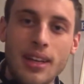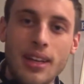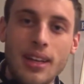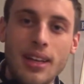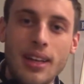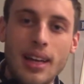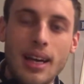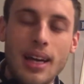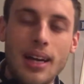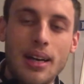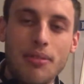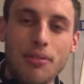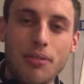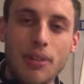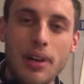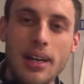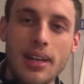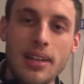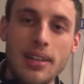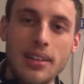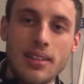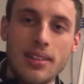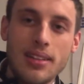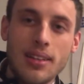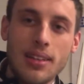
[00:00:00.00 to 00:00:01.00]
read
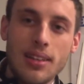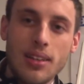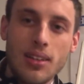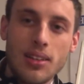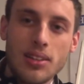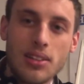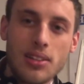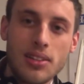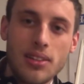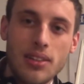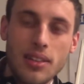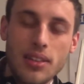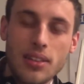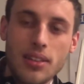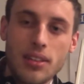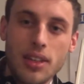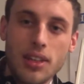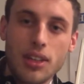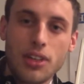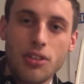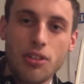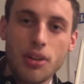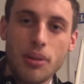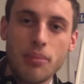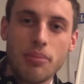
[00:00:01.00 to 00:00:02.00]
into lots of the
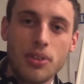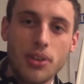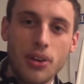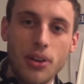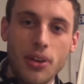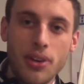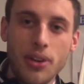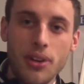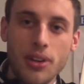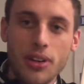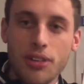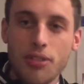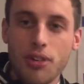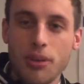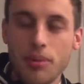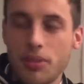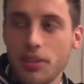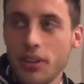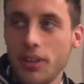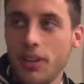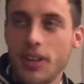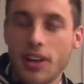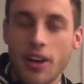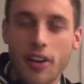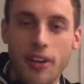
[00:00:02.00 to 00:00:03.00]

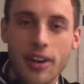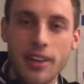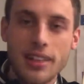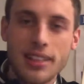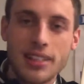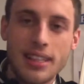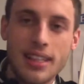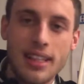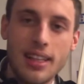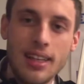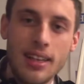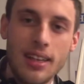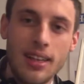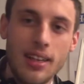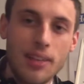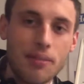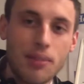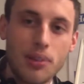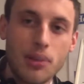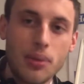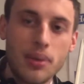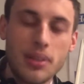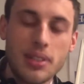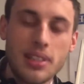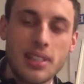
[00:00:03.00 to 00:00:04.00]
cryptocurrency
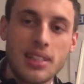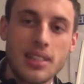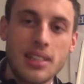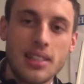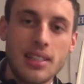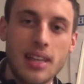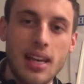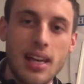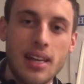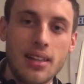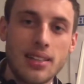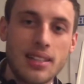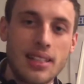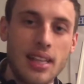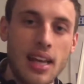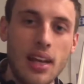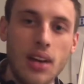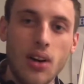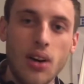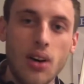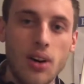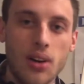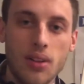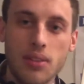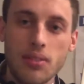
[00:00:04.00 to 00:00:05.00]
influencers and that say,
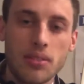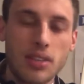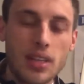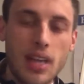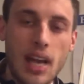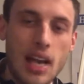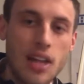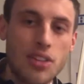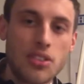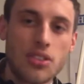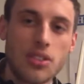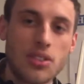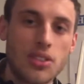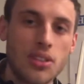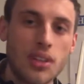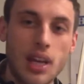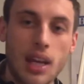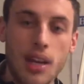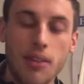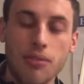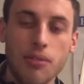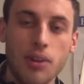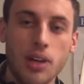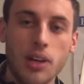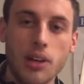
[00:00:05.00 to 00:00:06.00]
oh, cash is going to
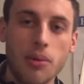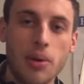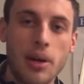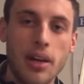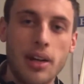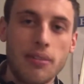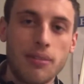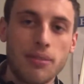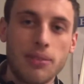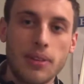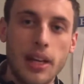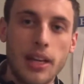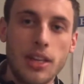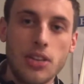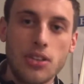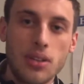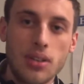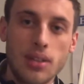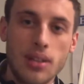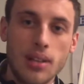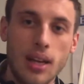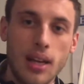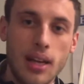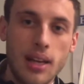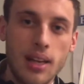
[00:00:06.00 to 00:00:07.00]
have runaway
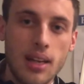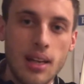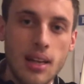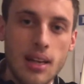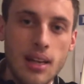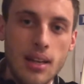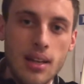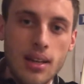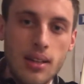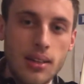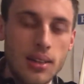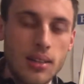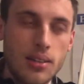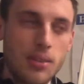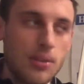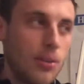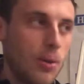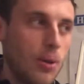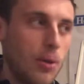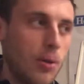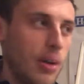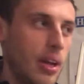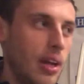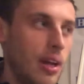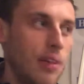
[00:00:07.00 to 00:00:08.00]
inflation, like
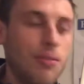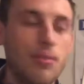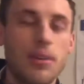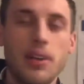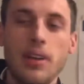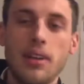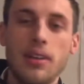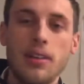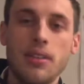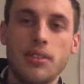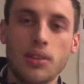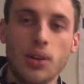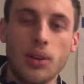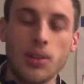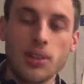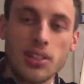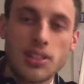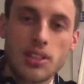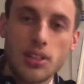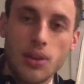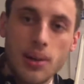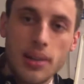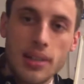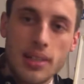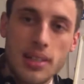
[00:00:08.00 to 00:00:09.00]
every dollar's
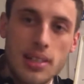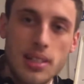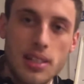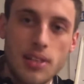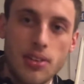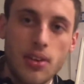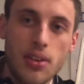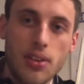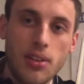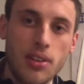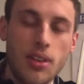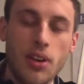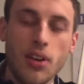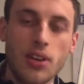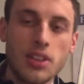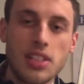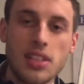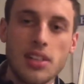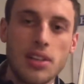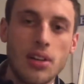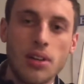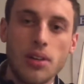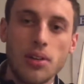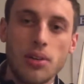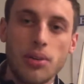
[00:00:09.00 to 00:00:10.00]
going to zero. The Aussie
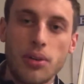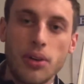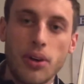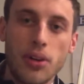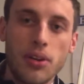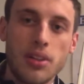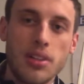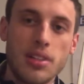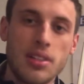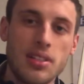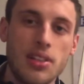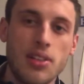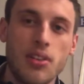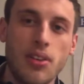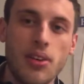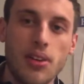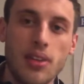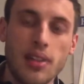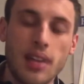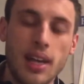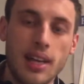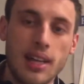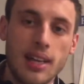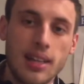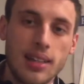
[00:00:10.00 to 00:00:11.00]
dollar will go to zero,
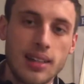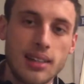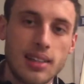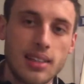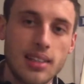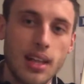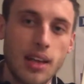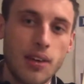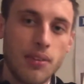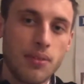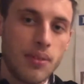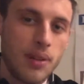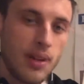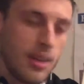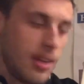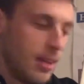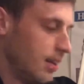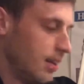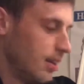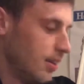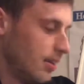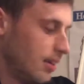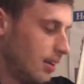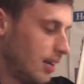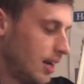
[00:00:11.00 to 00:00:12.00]
that kind of stuff.
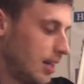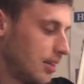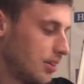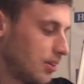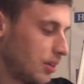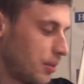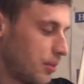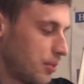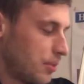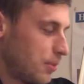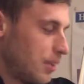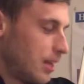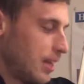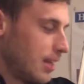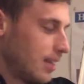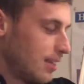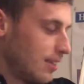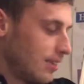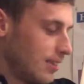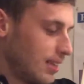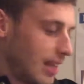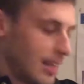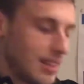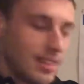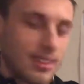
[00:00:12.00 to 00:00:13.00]
I don't think
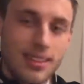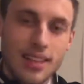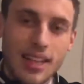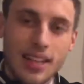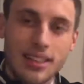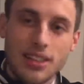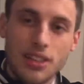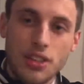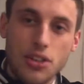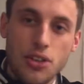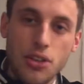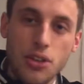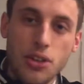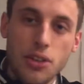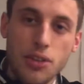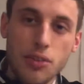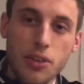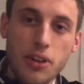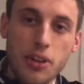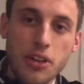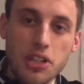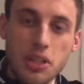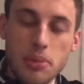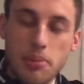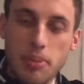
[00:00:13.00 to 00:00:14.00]
that's a huge
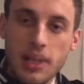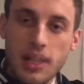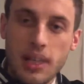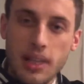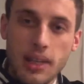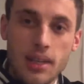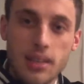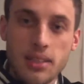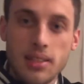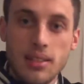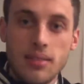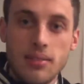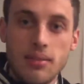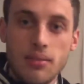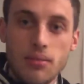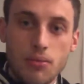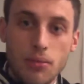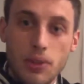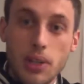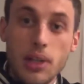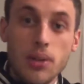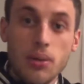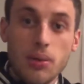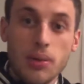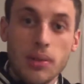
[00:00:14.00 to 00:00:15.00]
risk, but it is
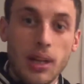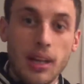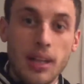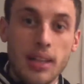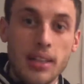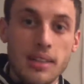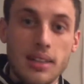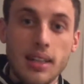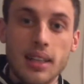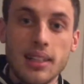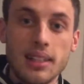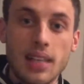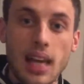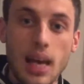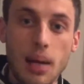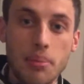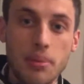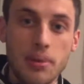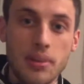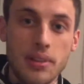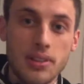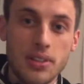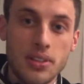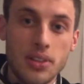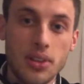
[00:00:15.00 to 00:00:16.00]
real. Like, it does
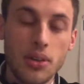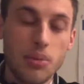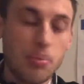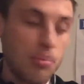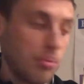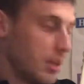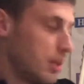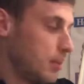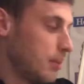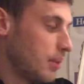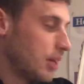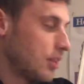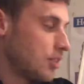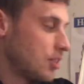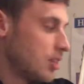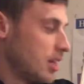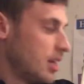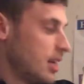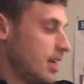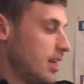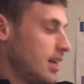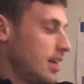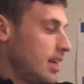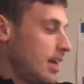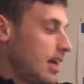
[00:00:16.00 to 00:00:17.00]
happen. So pretty much
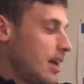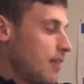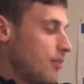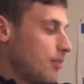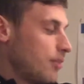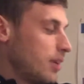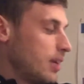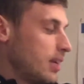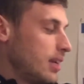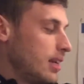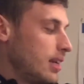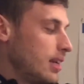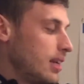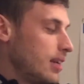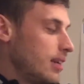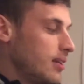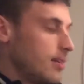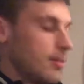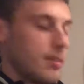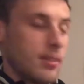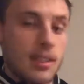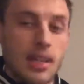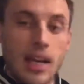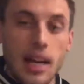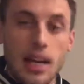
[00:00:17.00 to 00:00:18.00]
every year
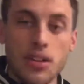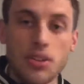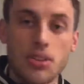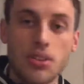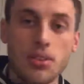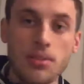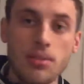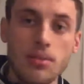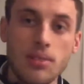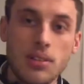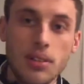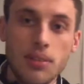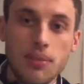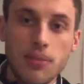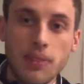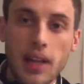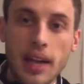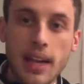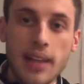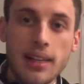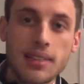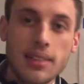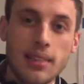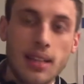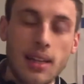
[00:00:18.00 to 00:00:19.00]
cash
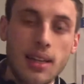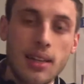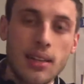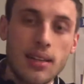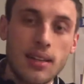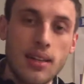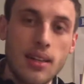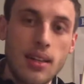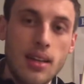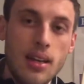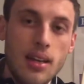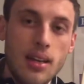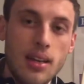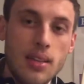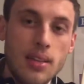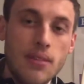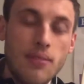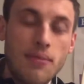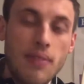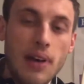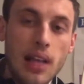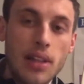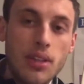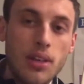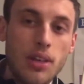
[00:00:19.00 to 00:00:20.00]
deflates, like the
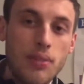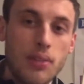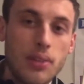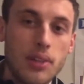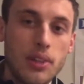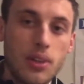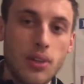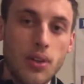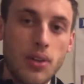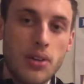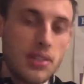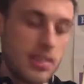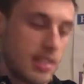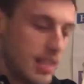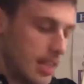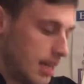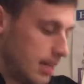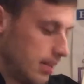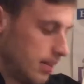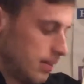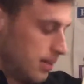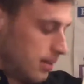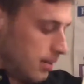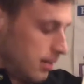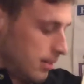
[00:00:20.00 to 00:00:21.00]
value of it goes
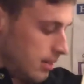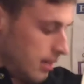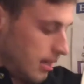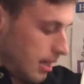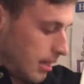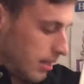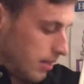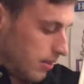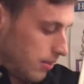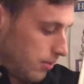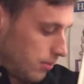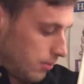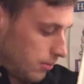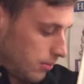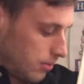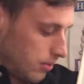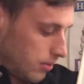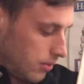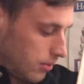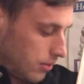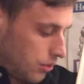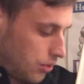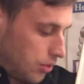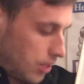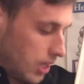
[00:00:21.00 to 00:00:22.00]
down. And
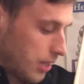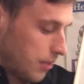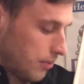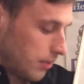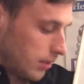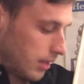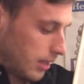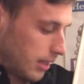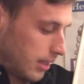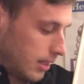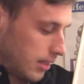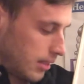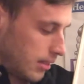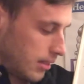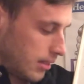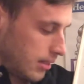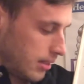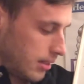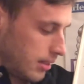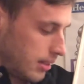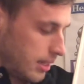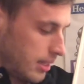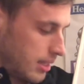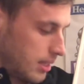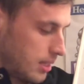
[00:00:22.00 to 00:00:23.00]
generally
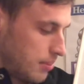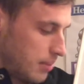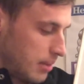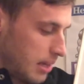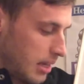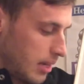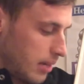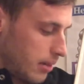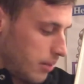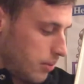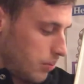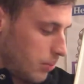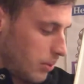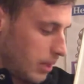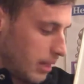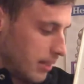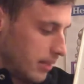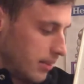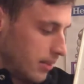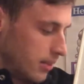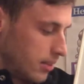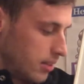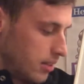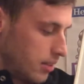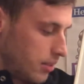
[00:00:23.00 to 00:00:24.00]
it's about
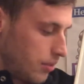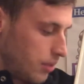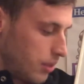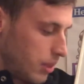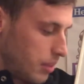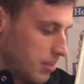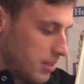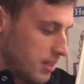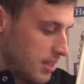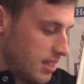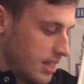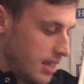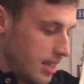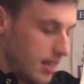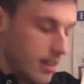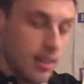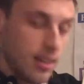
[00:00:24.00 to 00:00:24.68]
1 to 3%.